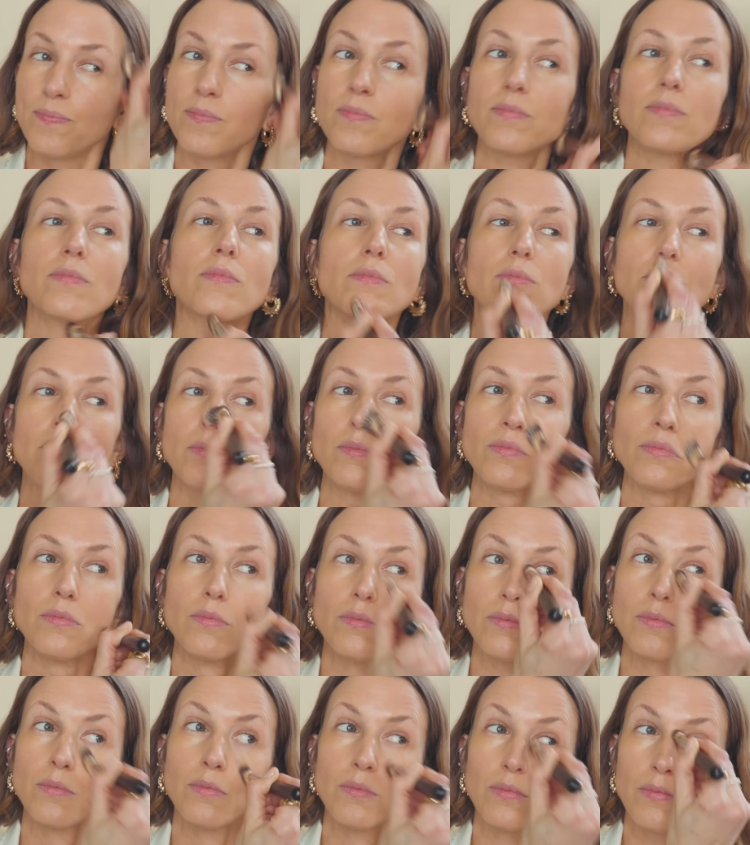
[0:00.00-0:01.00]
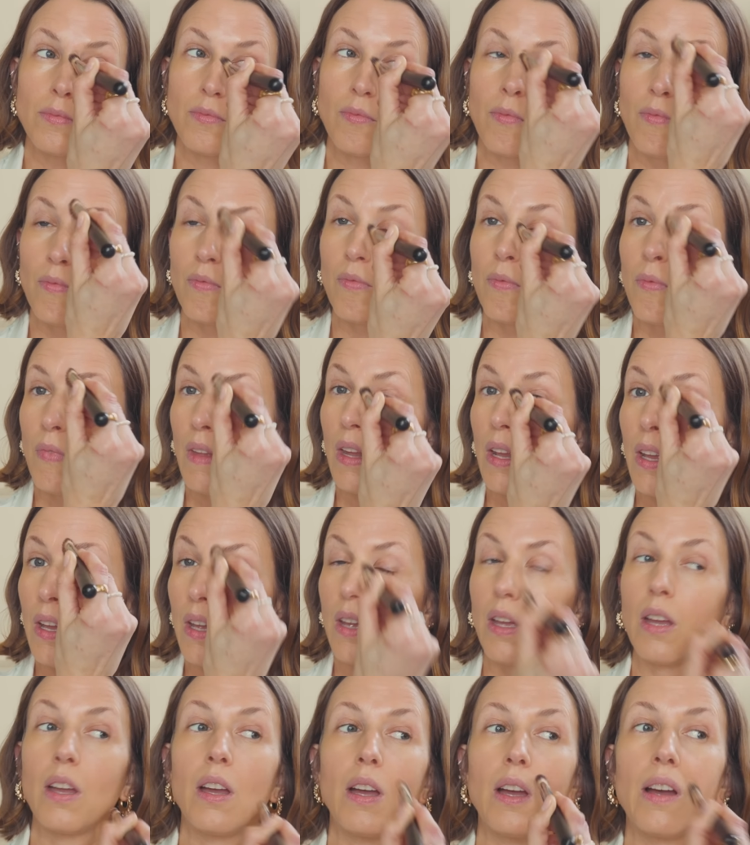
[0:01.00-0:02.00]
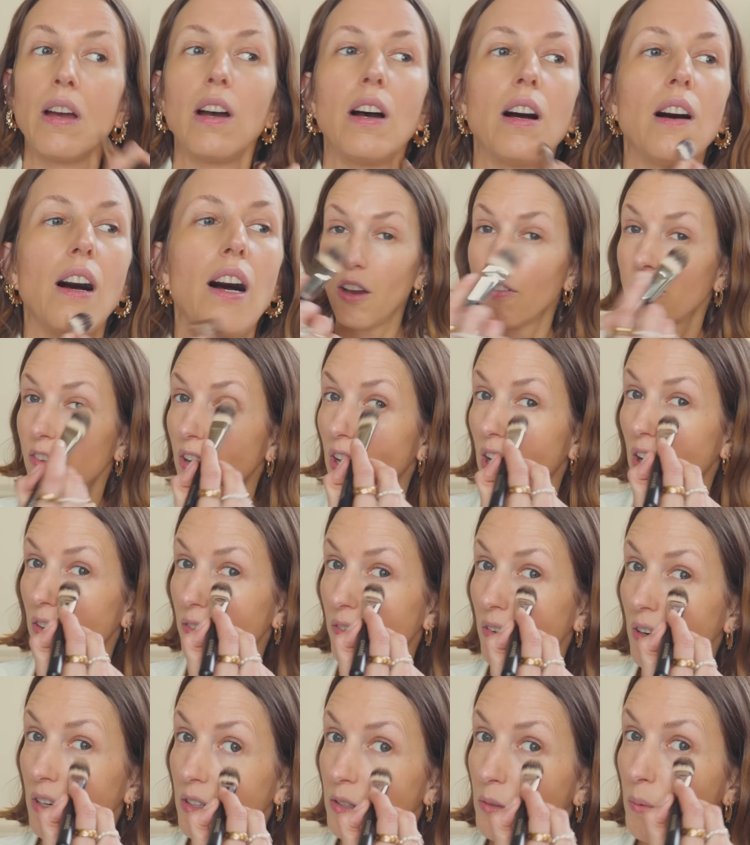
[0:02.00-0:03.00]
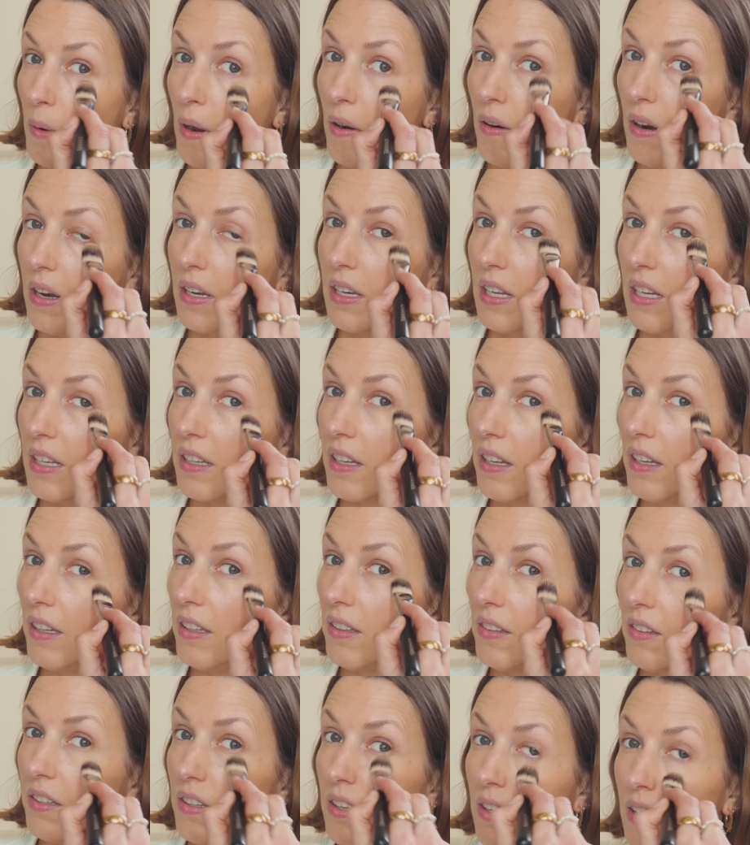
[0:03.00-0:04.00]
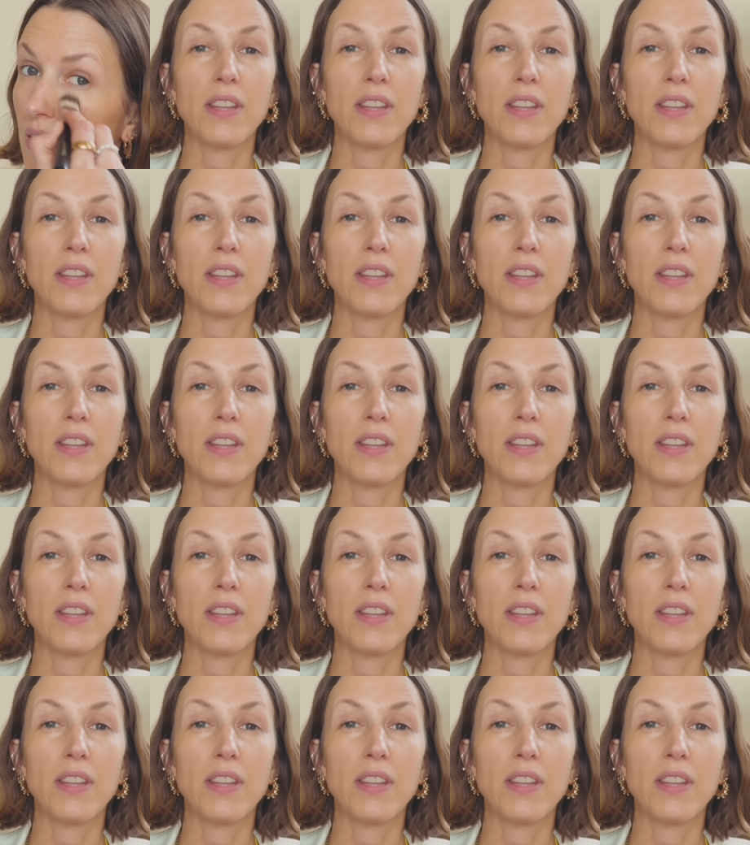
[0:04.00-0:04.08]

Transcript: now, just to get that extra bit of coverage where I need it.